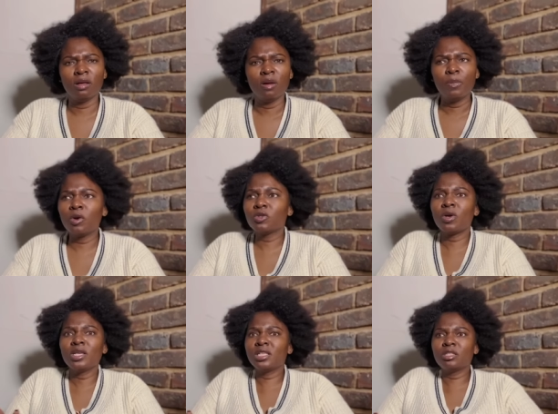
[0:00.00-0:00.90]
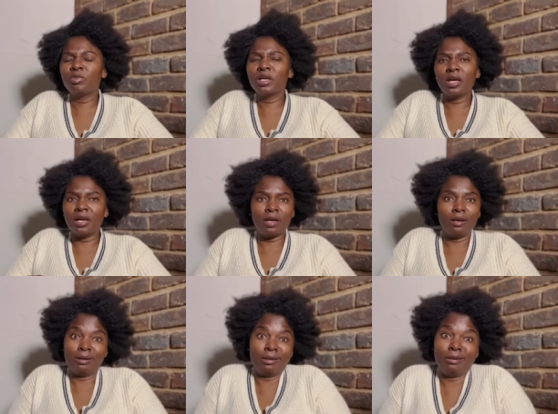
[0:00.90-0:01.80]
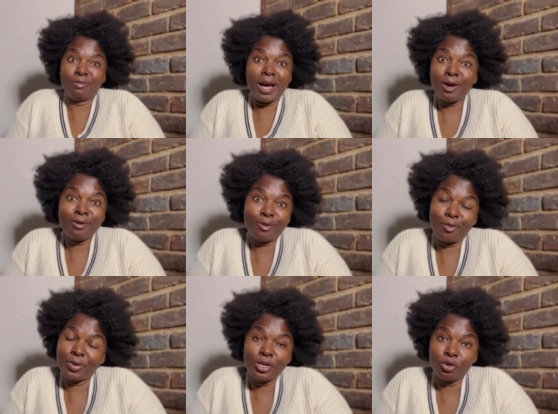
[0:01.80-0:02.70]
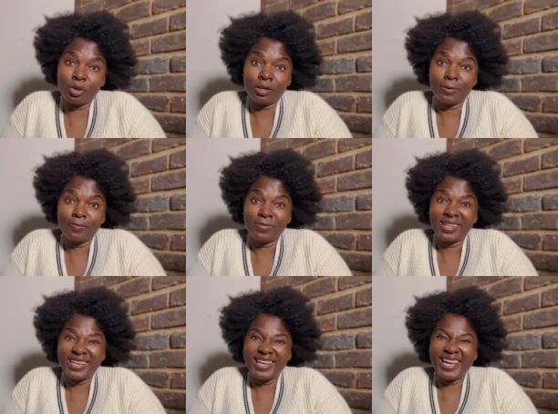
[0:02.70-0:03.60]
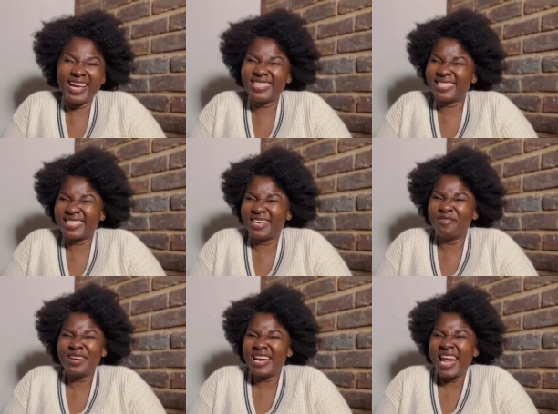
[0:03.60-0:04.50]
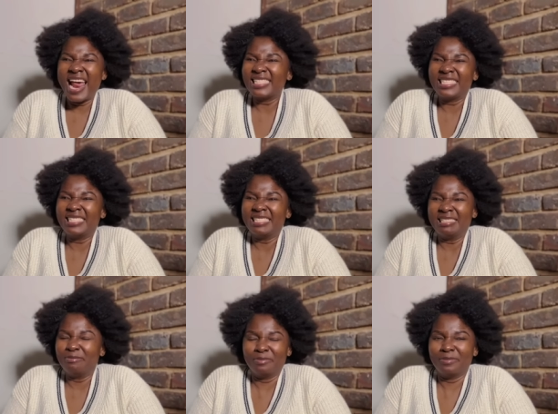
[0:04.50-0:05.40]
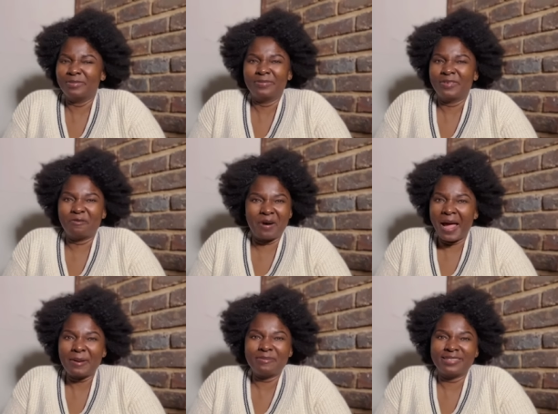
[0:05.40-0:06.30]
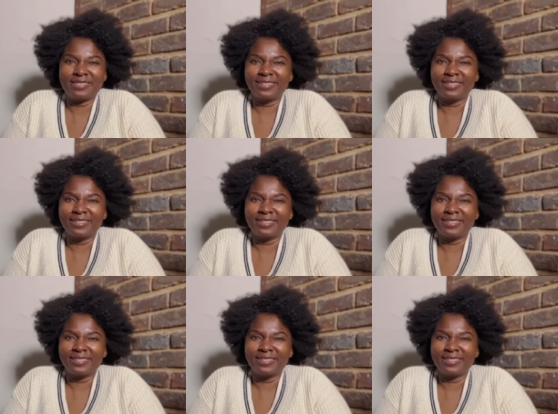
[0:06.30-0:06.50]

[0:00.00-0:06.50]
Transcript: Because honestly speaking, in my opinion, it's giving narcissism vibes.